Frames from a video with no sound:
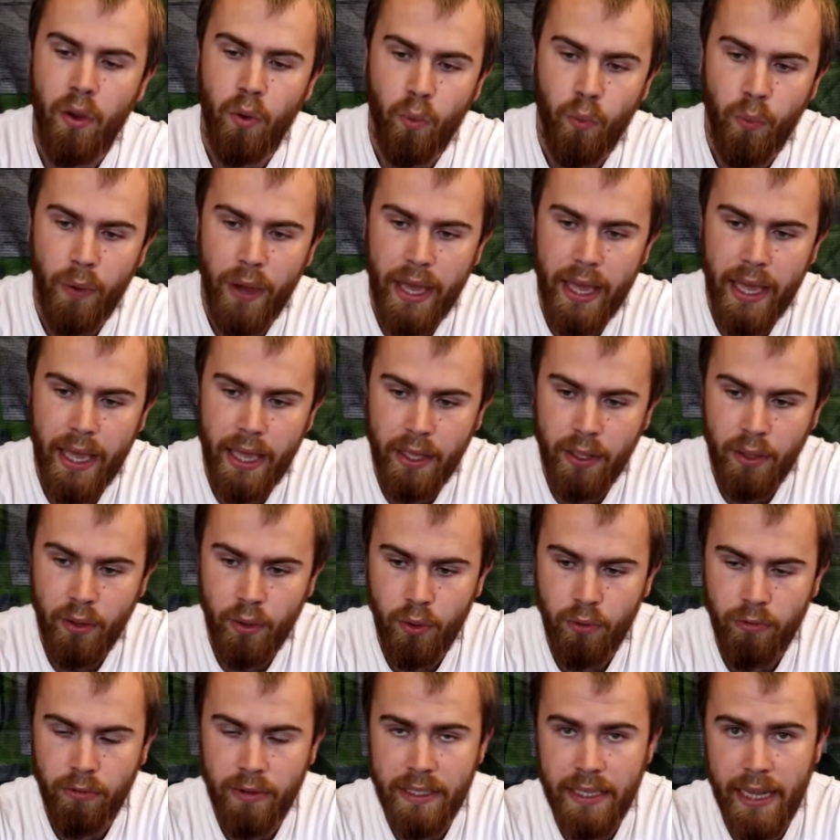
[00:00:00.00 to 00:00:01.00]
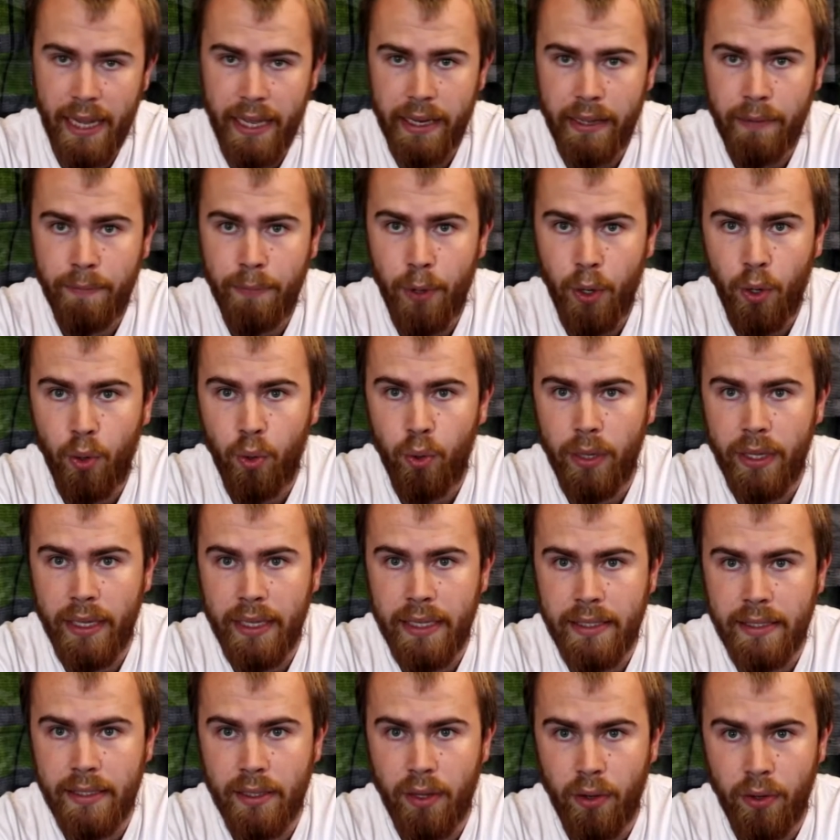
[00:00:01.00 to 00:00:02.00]
where your retaining bowl
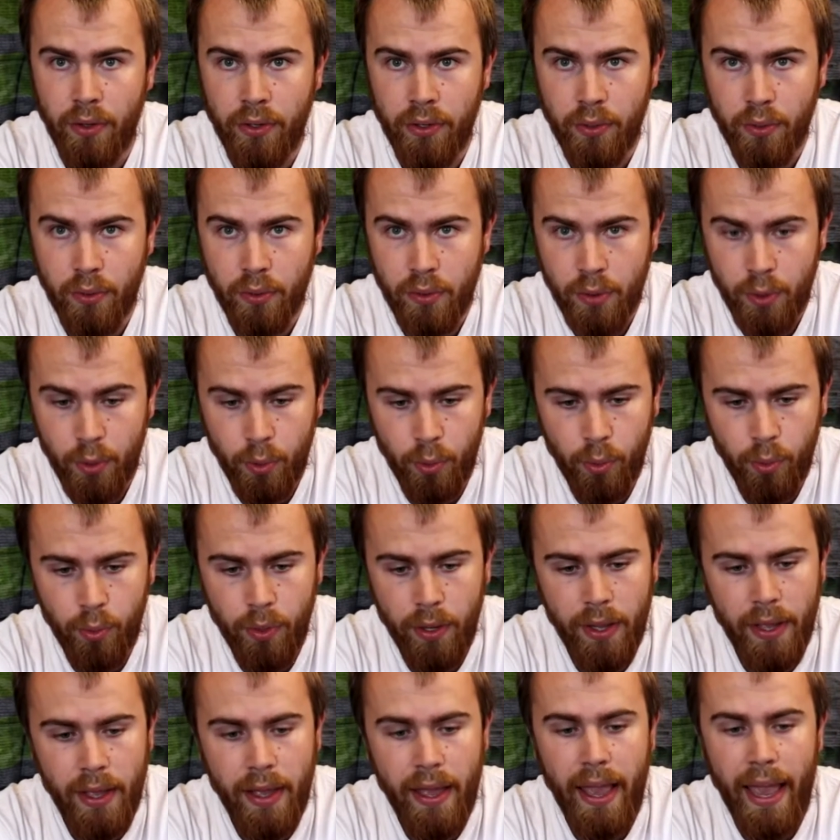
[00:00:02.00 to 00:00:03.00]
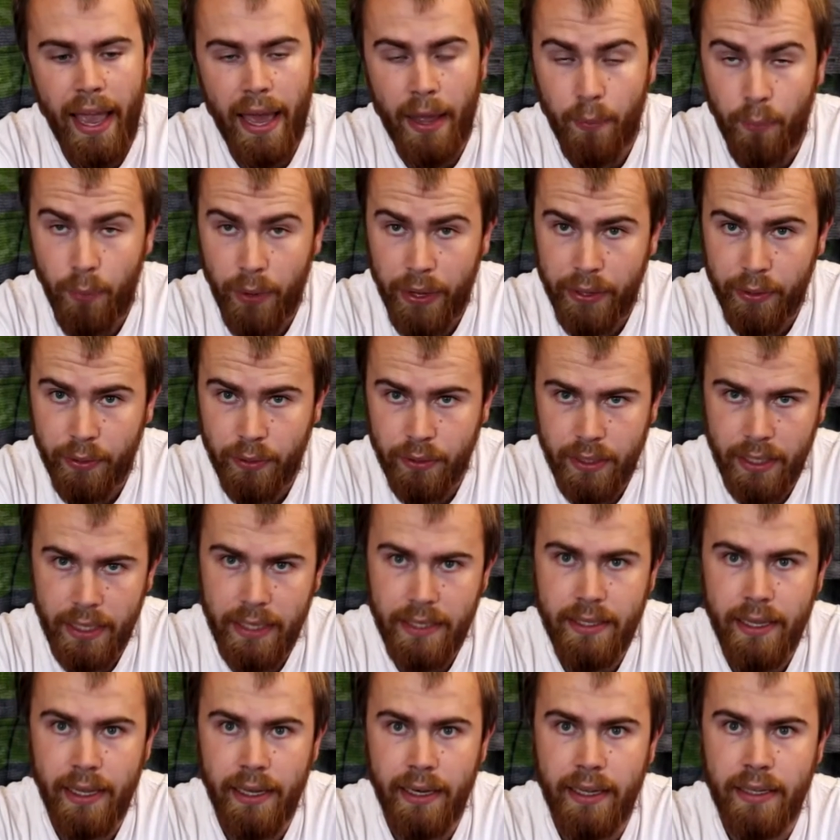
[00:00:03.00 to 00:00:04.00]
is on your tool and where your
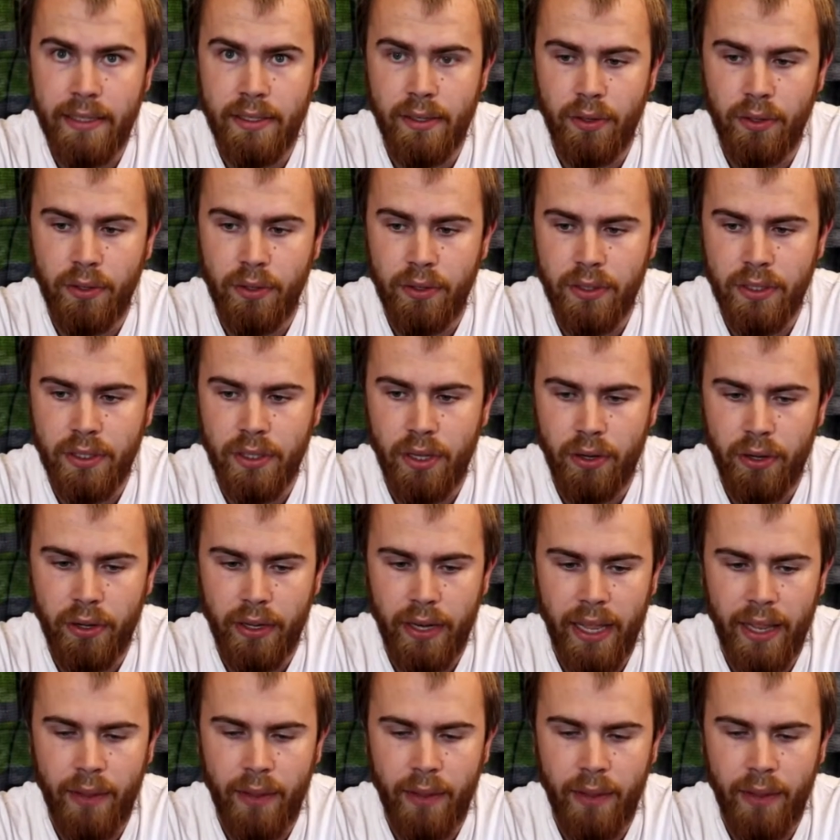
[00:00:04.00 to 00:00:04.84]
detent is on your socket.